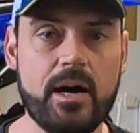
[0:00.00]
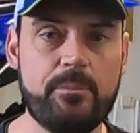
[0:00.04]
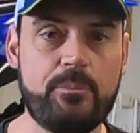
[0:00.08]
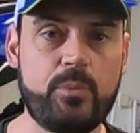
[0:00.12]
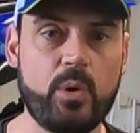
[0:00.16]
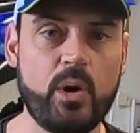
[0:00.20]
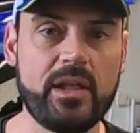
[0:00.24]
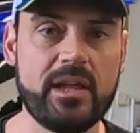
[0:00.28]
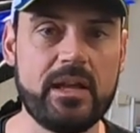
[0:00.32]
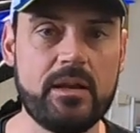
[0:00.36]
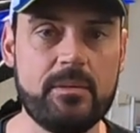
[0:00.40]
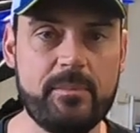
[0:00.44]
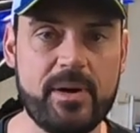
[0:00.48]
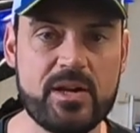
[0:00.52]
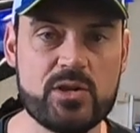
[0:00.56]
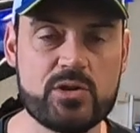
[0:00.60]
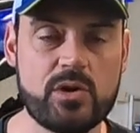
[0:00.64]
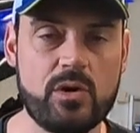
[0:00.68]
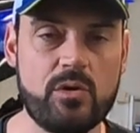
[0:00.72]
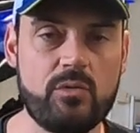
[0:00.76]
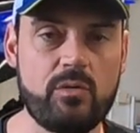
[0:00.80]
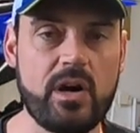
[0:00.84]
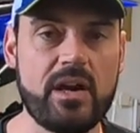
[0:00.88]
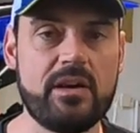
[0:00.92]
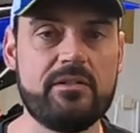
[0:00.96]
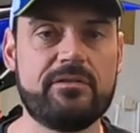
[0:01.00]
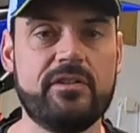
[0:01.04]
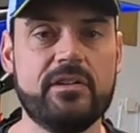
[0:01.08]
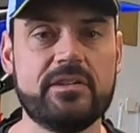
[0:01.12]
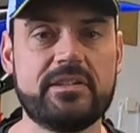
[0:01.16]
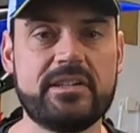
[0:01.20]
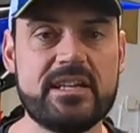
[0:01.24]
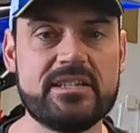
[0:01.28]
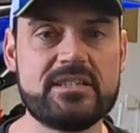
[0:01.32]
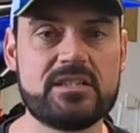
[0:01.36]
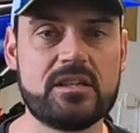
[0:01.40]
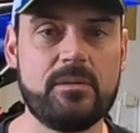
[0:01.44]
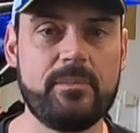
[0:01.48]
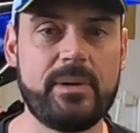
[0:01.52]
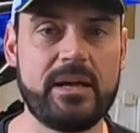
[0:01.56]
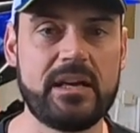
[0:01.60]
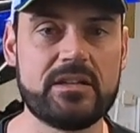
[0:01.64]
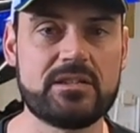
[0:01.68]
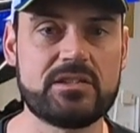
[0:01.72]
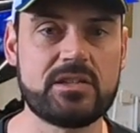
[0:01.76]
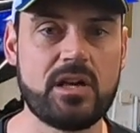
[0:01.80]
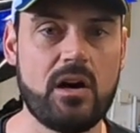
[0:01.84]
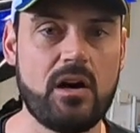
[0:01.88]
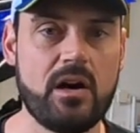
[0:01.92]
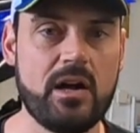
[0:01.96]
Brilliant. Make sure you ride it for a decent amount
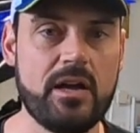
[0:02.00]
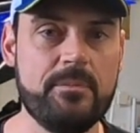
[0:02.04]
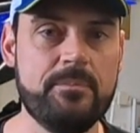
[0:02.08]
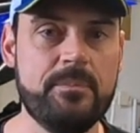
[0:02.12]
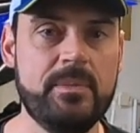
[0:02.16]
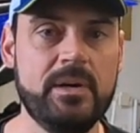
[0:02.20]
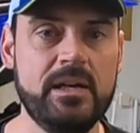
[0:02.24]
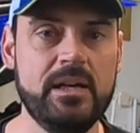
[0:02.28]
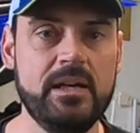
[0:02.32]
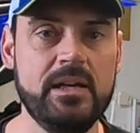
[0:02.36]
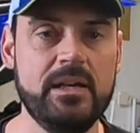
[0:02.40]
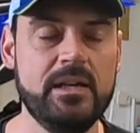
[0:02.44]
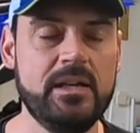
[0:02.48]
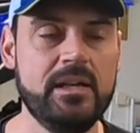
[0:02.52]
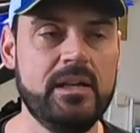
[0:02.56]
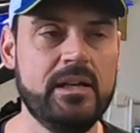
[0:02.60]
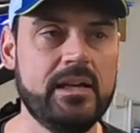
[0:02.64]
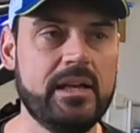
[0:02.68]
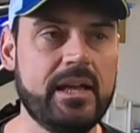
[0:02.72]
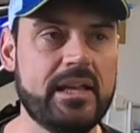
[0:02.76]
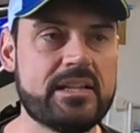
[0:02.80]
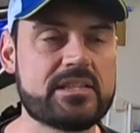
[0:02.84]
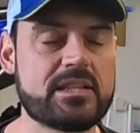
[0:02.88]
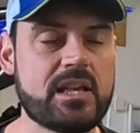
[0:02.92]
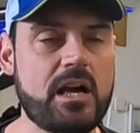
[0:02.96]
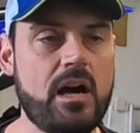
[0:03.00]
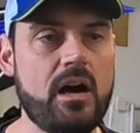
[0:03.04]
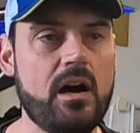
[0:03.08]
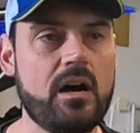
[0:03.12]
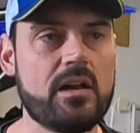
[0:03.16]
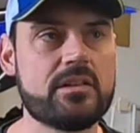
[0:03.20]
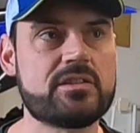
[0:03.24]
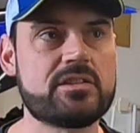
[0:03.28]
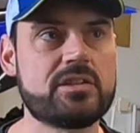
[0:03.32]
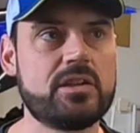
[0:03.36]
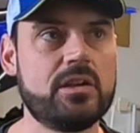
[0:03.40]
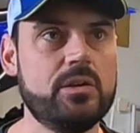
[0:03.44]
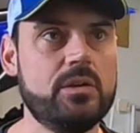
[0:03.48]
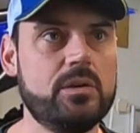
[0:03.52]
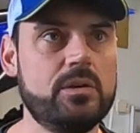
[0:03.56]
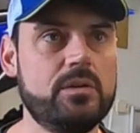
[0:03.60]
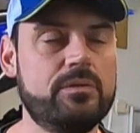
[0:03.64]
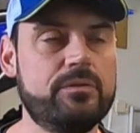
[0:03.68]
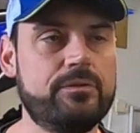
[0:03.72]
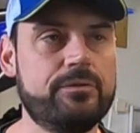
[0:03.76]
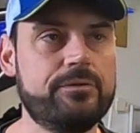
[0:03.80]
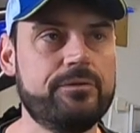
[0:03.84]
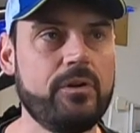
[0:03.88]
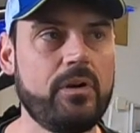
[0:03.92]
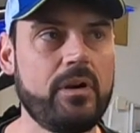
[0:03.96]
of time. It's hard to
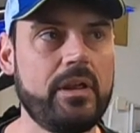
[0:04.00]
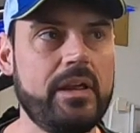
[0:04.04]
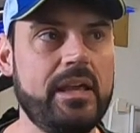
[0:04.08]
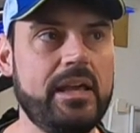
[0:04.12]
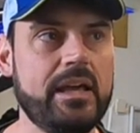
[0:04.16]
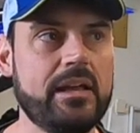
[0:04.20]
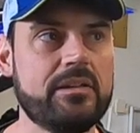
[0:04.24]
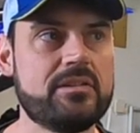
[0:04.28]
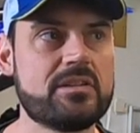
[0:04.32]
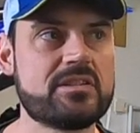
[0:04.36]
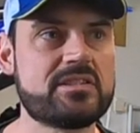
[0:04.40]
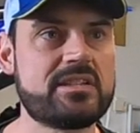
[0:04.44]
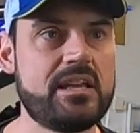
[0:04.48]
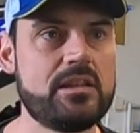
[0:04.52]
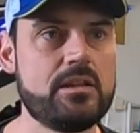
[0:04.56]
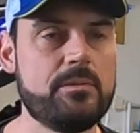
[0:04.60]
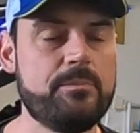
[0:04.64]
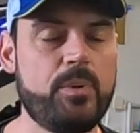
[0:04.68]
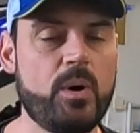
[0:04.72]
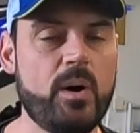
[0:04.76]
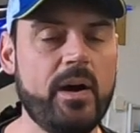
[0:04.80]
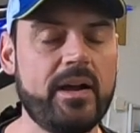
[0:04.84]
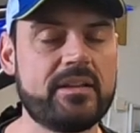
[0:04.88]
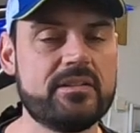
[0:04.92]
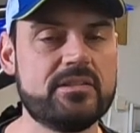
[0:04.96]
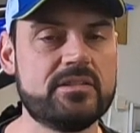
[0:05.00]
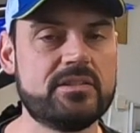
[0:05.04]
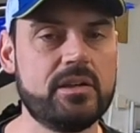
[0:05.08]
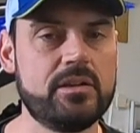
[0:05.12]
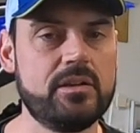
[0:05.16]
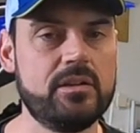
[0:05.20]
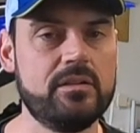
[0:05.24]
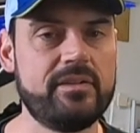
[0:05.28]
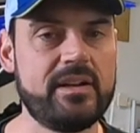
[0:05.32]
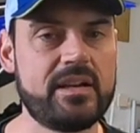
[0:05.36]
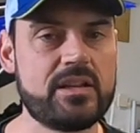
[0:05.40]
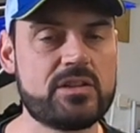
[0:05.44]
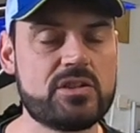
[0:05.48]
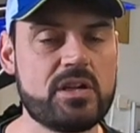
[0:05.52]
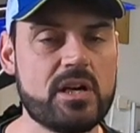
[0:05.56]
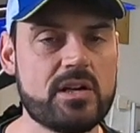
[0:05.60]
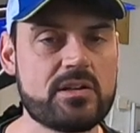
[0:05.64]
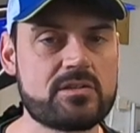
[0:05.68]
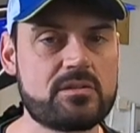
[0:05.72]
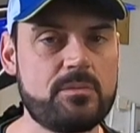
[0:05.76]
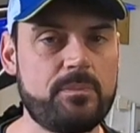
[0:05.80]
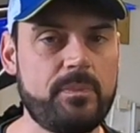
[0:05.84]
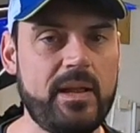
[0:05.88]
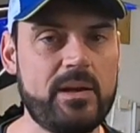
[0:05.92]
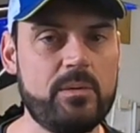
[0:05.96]
fully understand the bike until you've had a
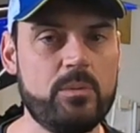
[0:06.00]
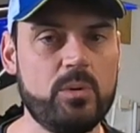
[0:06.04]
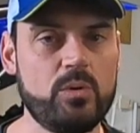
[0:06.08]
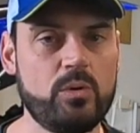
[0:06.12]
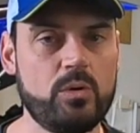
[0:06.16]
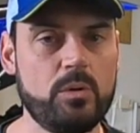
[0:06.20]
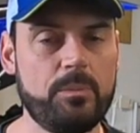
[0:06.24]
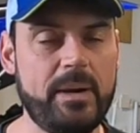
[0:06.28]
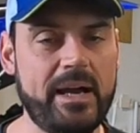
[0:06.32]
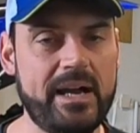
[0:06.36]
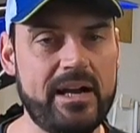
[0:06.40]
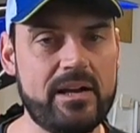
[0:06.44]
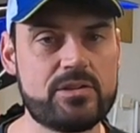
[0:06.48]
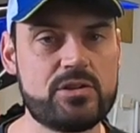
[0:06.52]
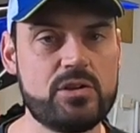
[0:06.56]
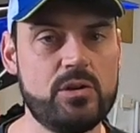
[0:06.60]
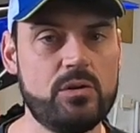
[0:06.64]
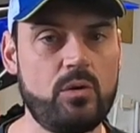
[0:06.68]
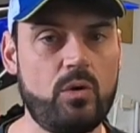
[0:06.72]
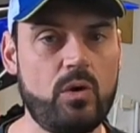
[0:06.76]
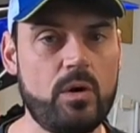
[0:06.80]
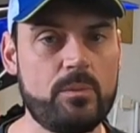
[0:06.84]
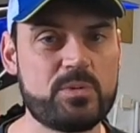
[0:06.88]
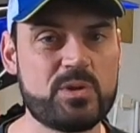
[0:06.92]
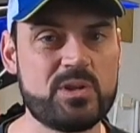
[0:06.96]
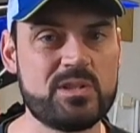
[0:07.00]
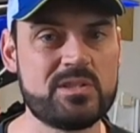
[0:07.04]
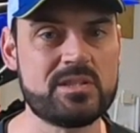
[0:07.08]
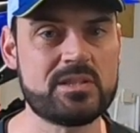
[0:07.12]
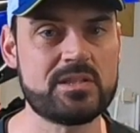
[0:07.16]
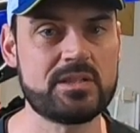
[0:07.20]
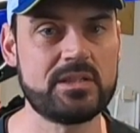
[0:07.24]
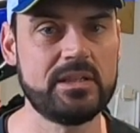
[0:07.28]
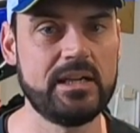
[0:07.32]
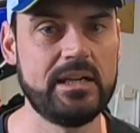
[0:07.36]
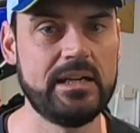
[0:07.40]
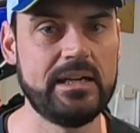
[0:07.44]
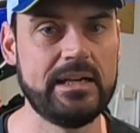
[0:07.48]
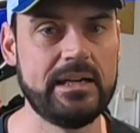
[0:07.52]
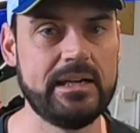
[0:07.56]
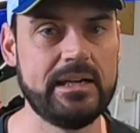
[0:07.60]
chance to play with all the power tuner options.